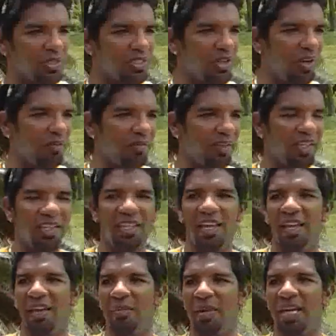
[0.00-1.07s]
closed off for the
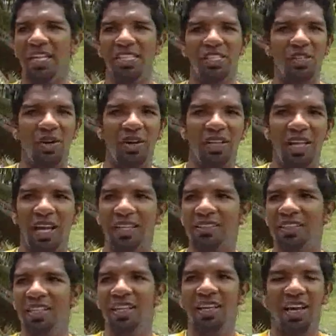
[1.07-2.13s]
day, making sure that
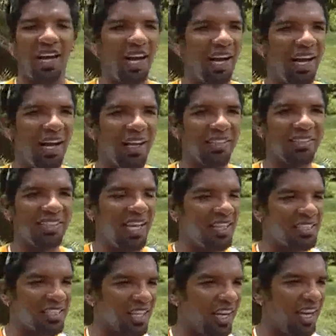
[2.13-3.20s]

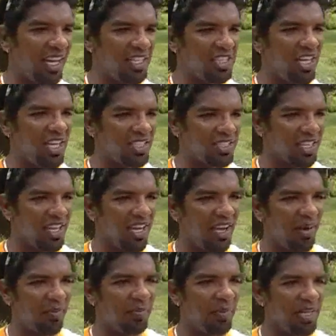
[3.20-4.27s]
tents are here, chairs are
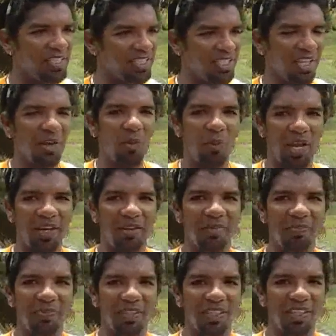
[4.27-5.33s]
here. But
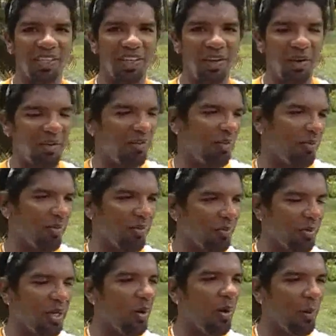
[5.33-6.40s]
when
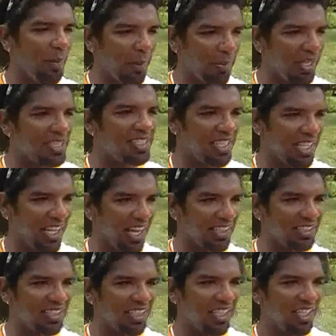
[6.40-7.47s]
we don't want people to see
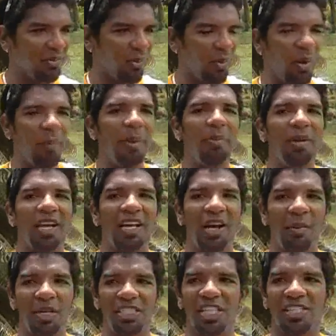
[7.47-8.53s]
that. We want people to
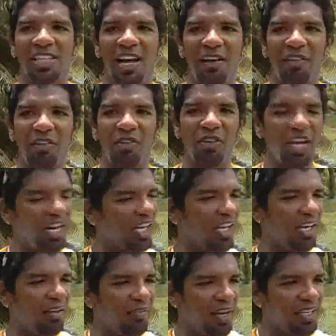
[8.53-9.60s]
come and just have a really
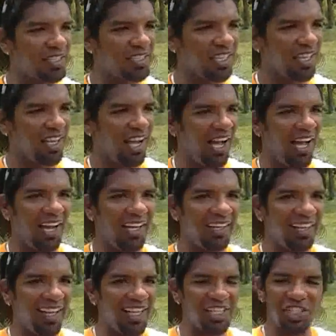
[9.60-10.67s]
good event,
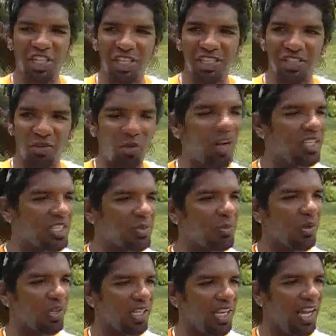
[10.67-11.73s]
and it should run
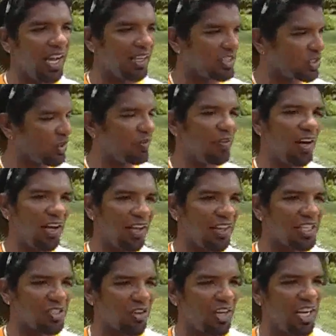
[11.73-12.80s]
smoothly. And so
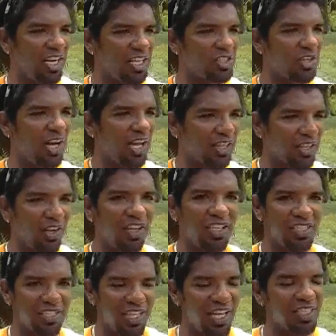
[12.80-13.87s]
far, this Grenada
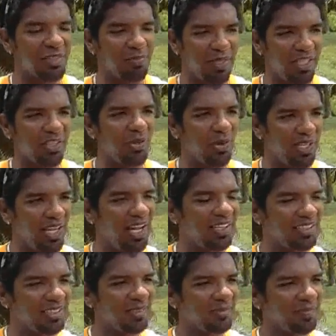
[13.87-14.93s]
Triathlon this year has been doing
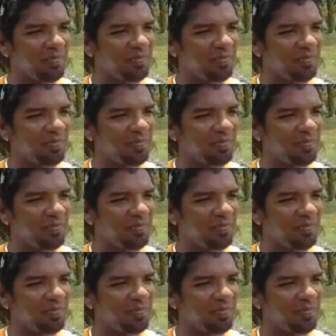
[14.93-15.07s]
that.